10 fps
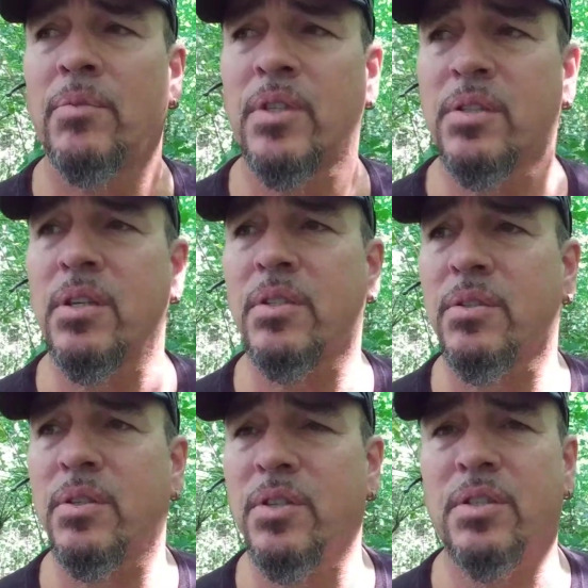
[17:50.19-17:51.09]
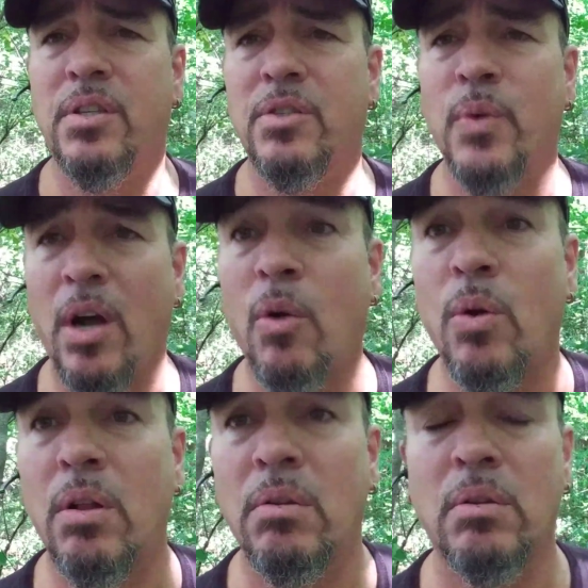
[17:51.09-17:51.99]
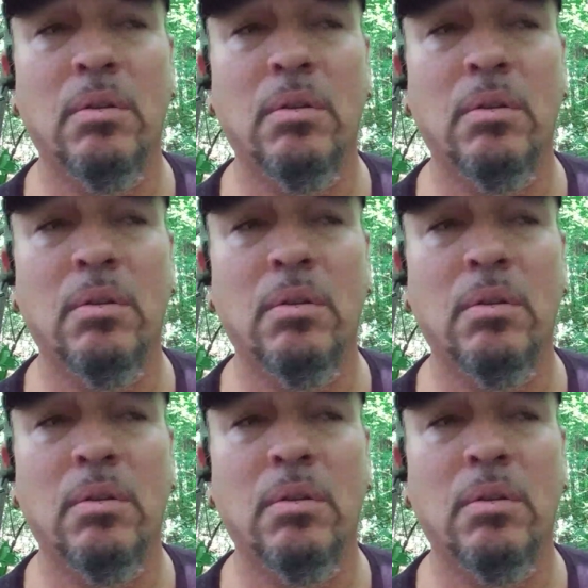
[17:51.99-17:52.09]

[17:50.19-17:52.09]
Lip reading: just as we all will,